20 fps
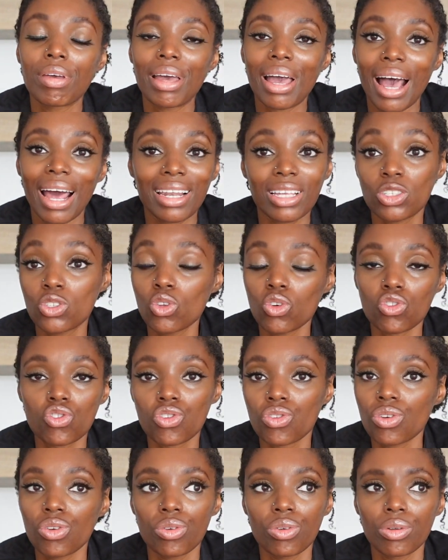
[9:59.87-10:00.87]
And it's not
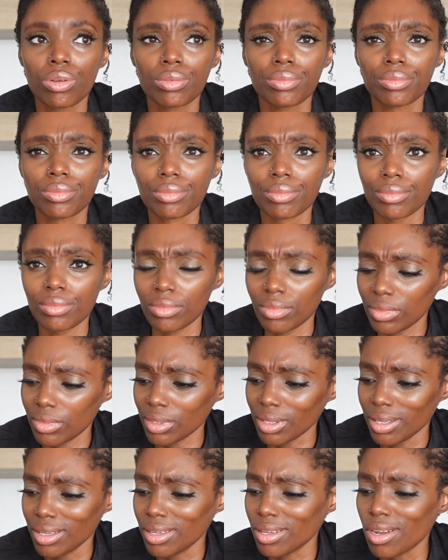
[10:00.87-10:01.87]
true.
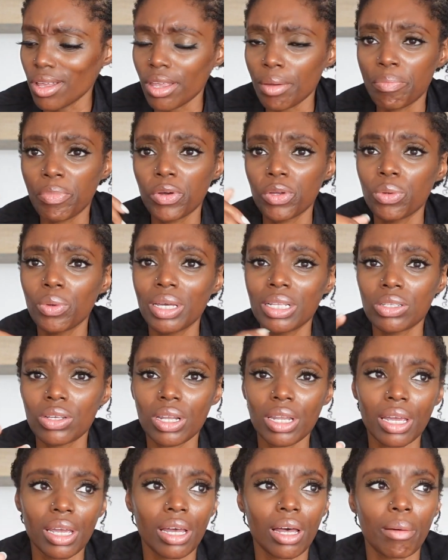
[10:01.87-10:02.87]
They put you into
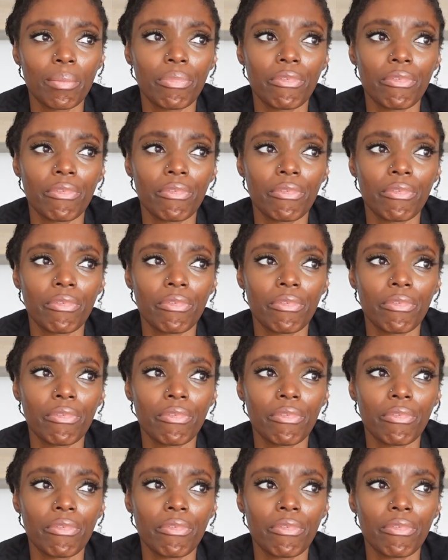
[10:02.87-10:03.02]
the income